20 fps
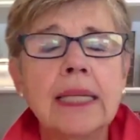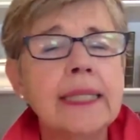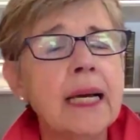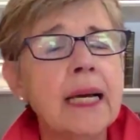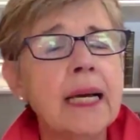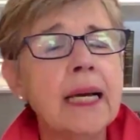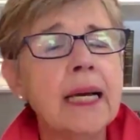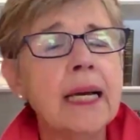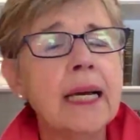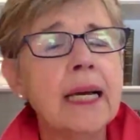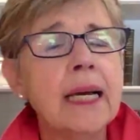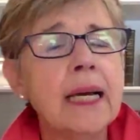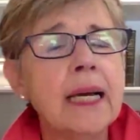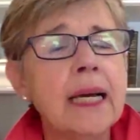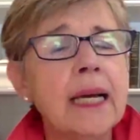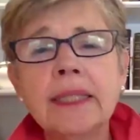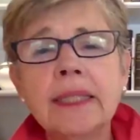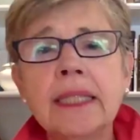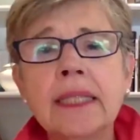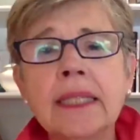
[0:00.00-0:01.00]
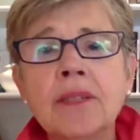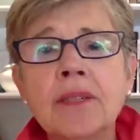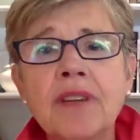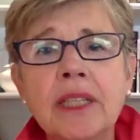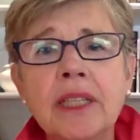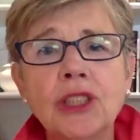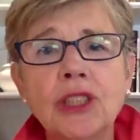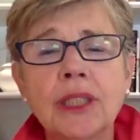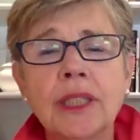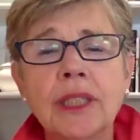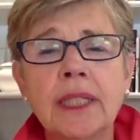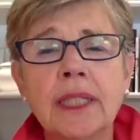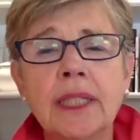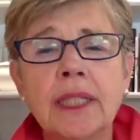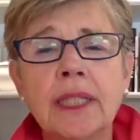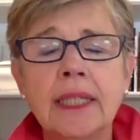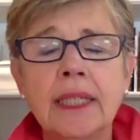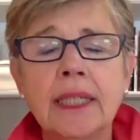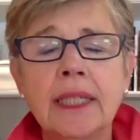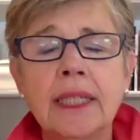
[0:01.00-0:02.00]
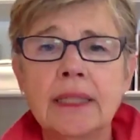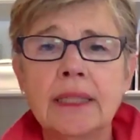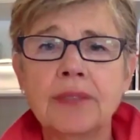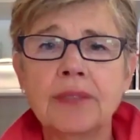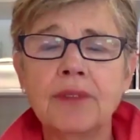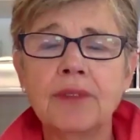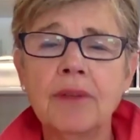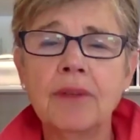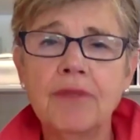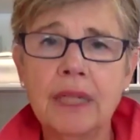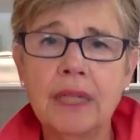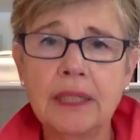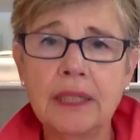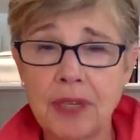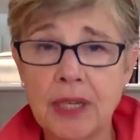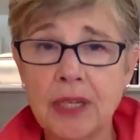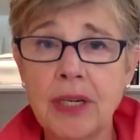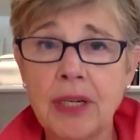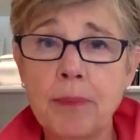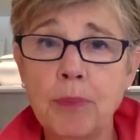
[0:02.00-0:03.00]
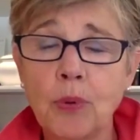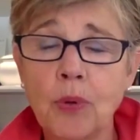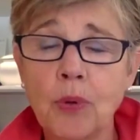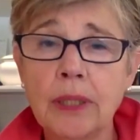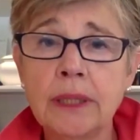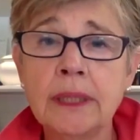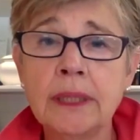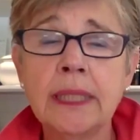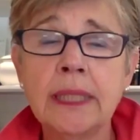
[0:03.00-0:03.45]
Yeah, I think the intervention is is very important,